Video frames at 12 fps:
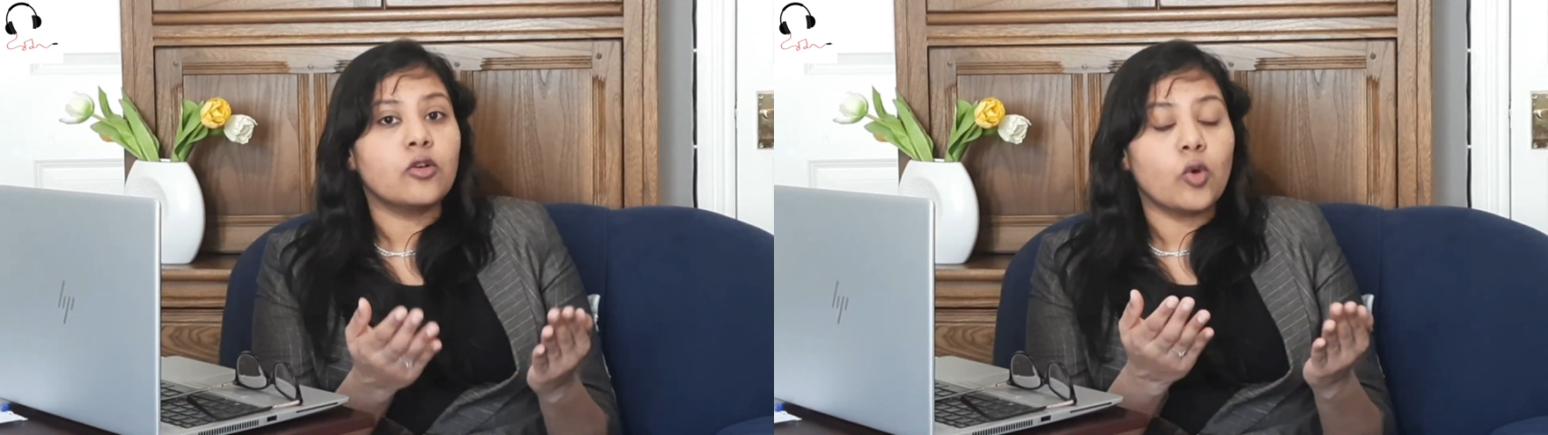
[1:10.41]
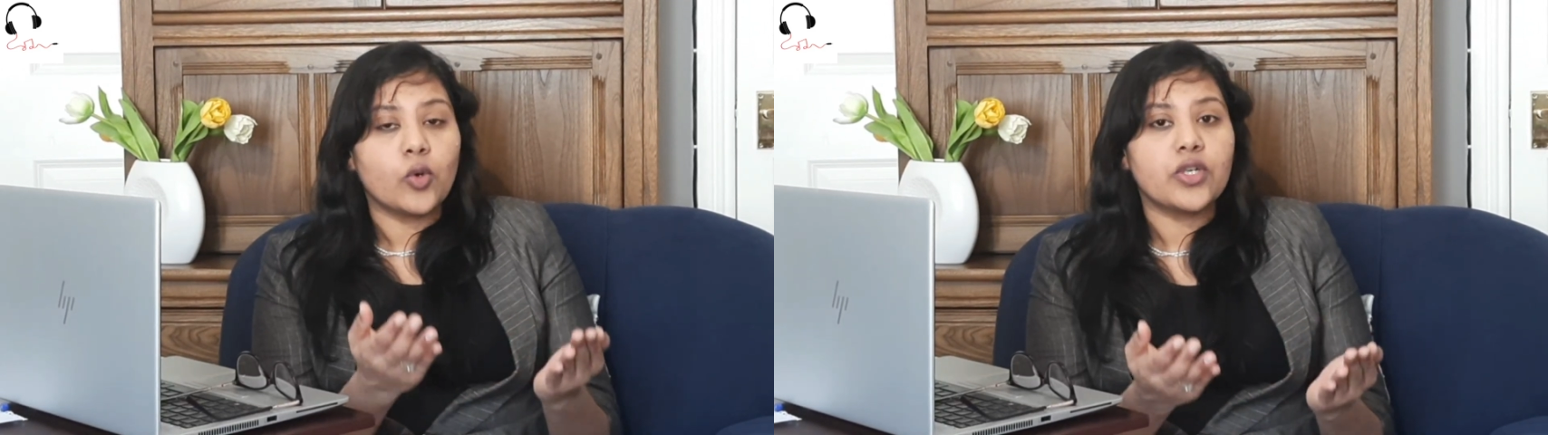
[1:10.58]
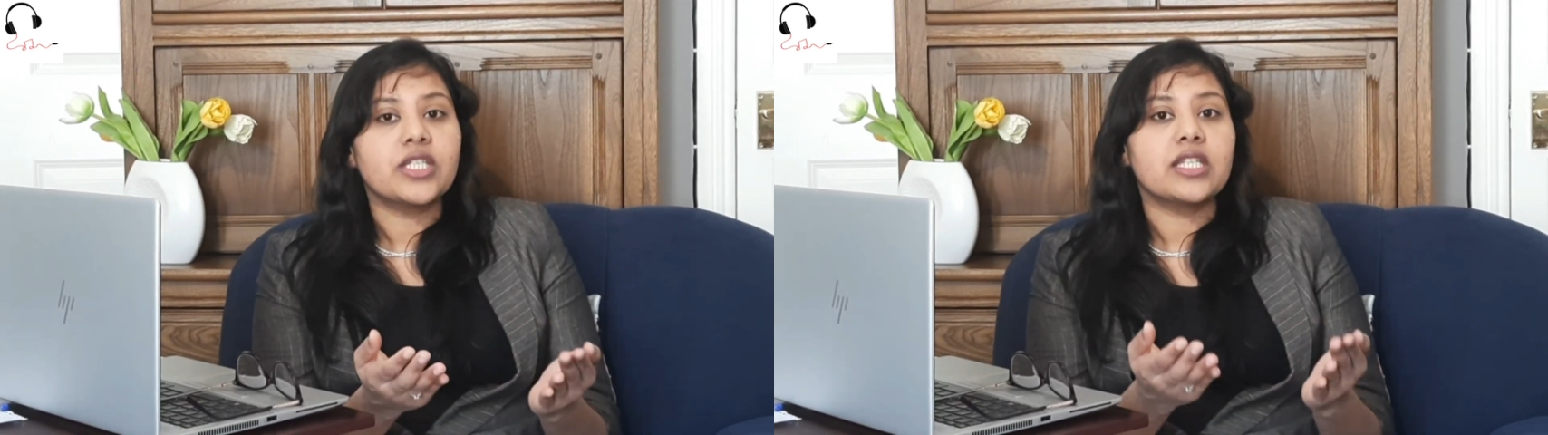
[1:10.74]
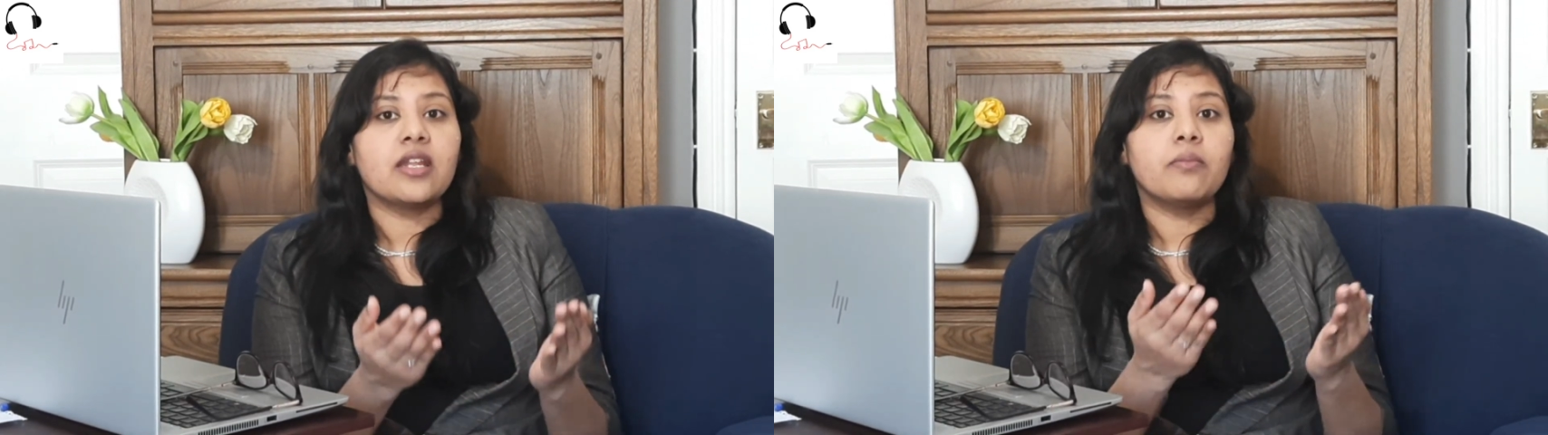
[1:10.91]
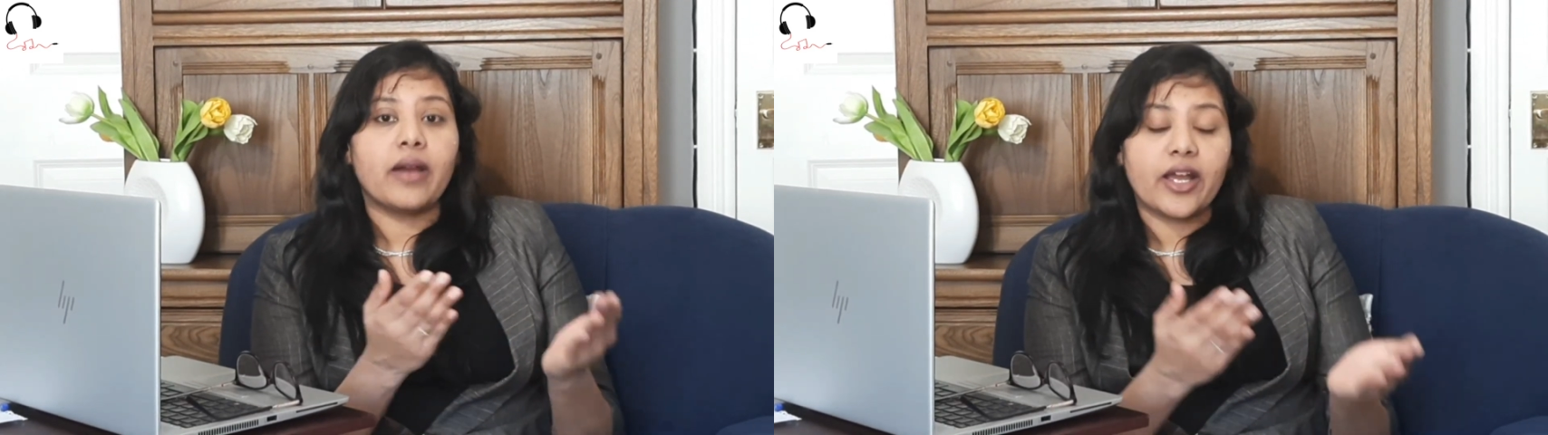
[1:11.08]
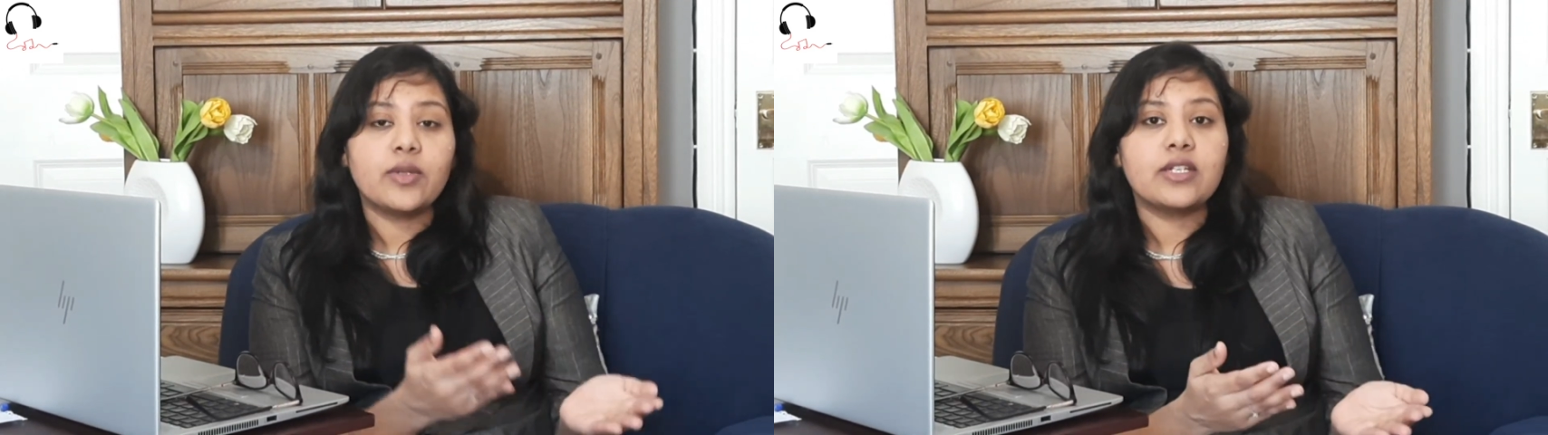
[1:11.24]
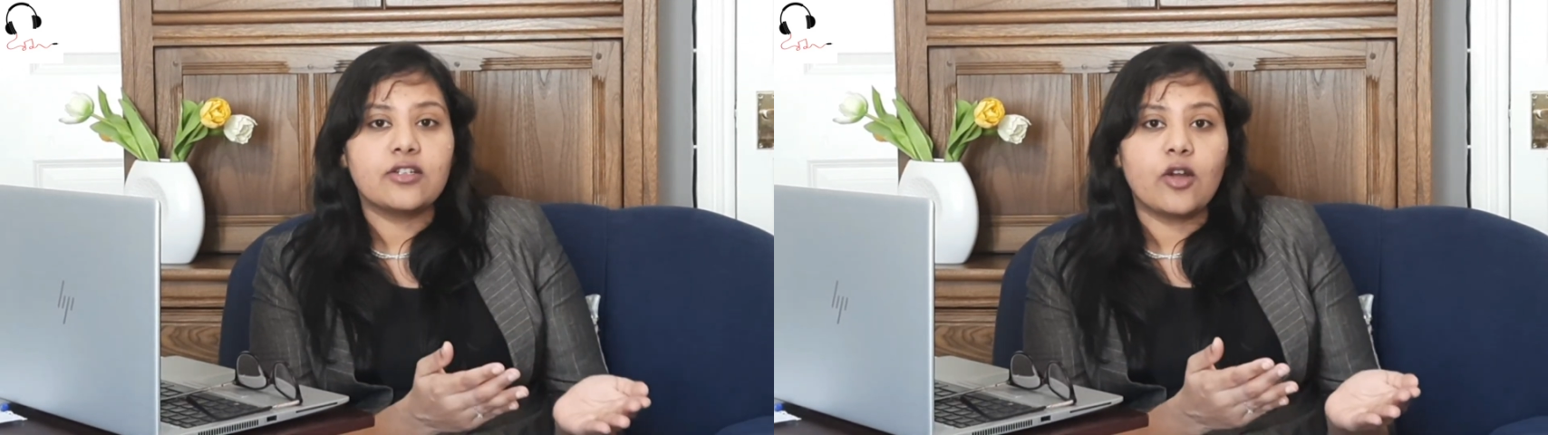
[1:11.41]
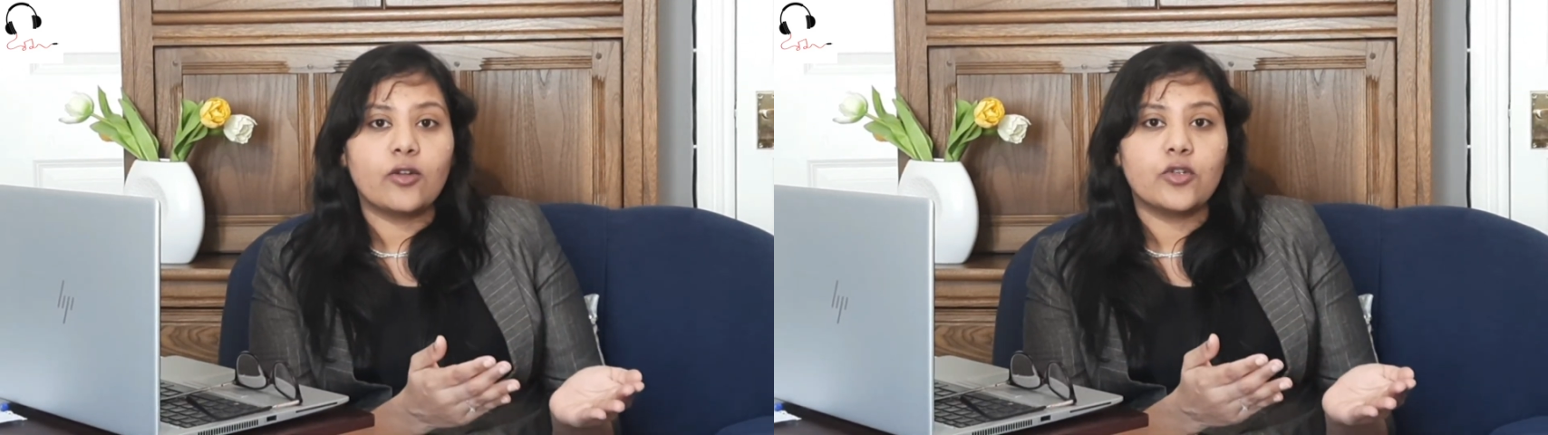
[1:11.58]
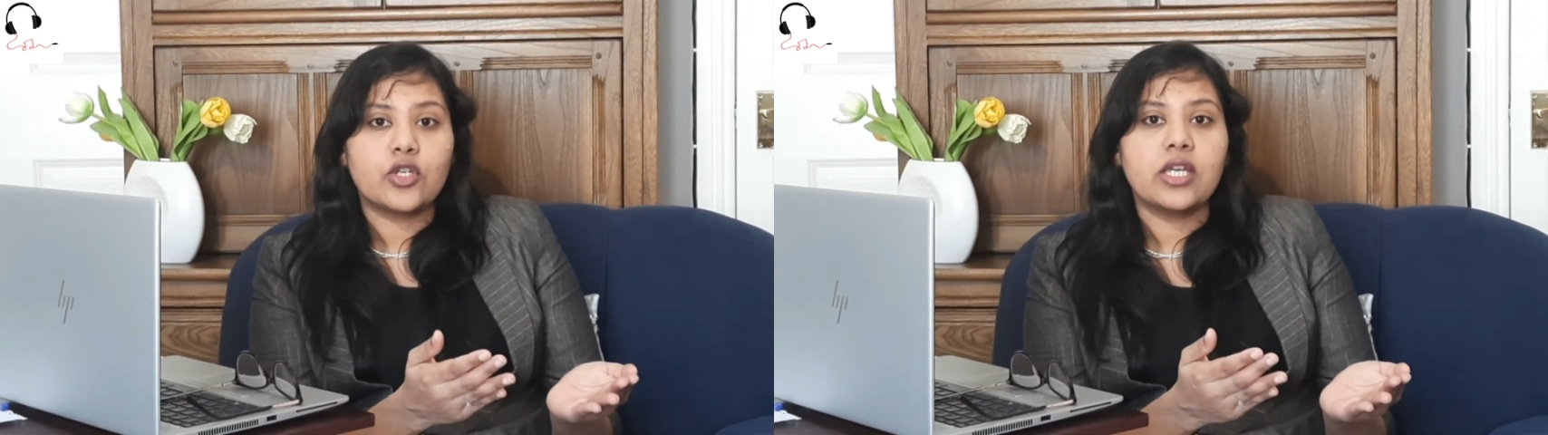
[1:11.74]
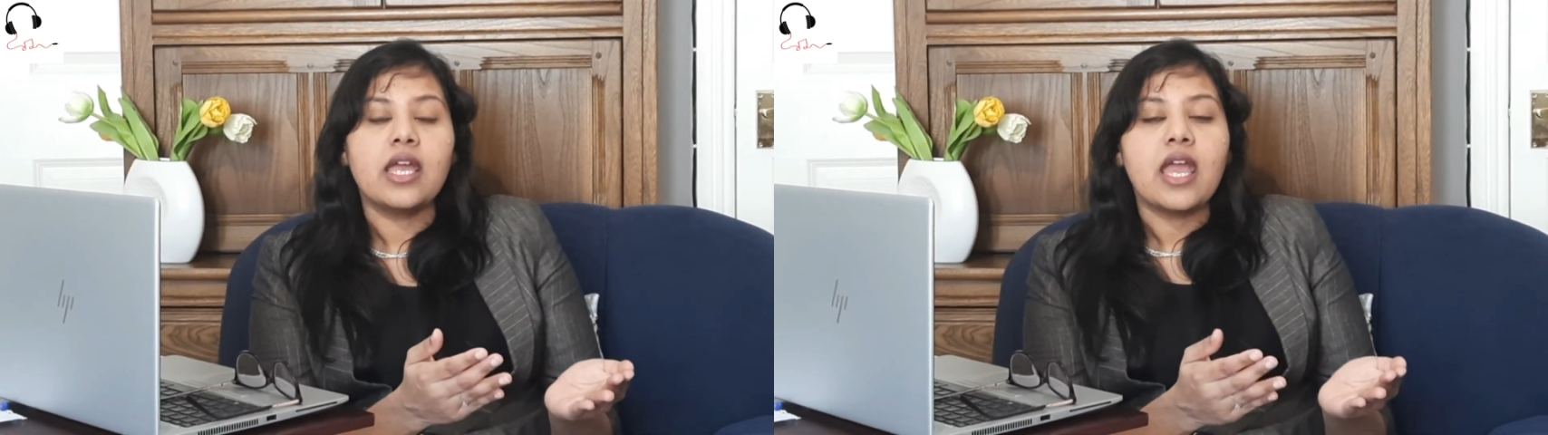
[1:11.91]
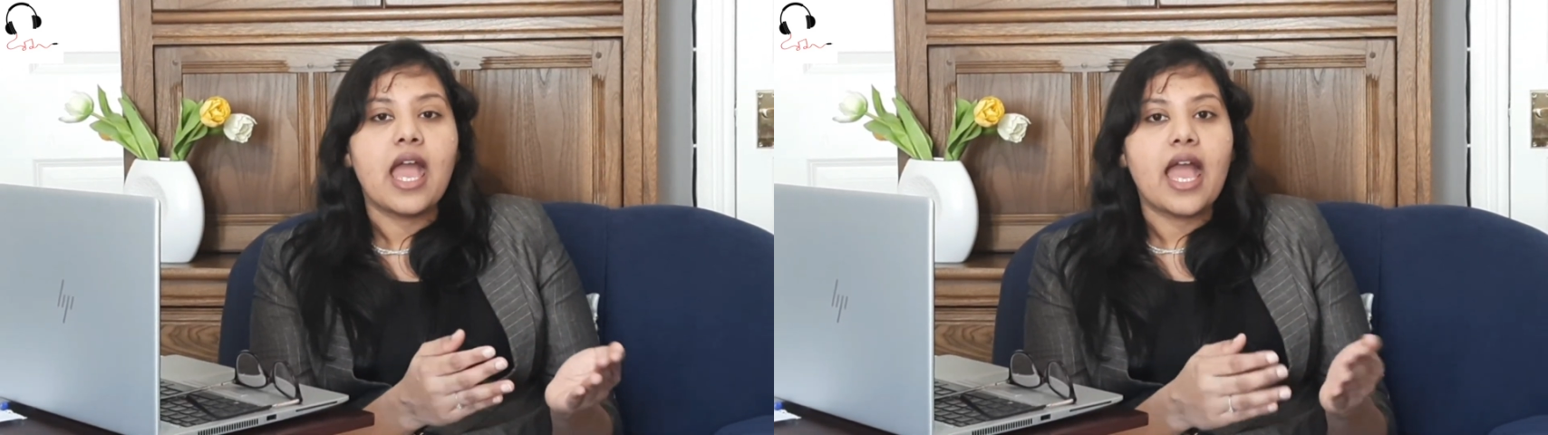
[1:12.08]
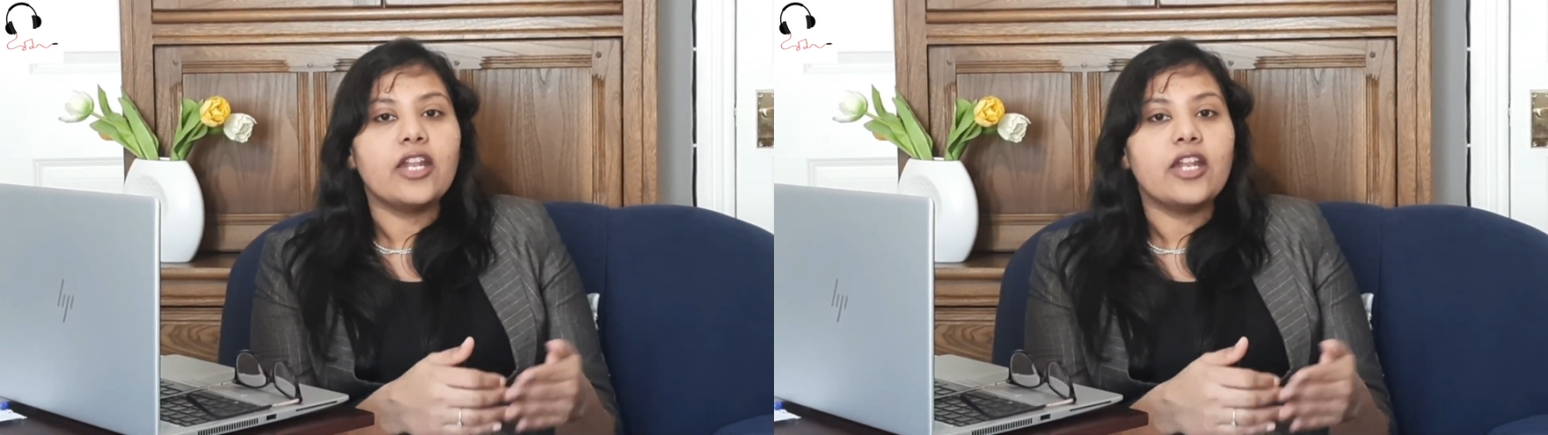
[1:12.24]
a course in biotechnology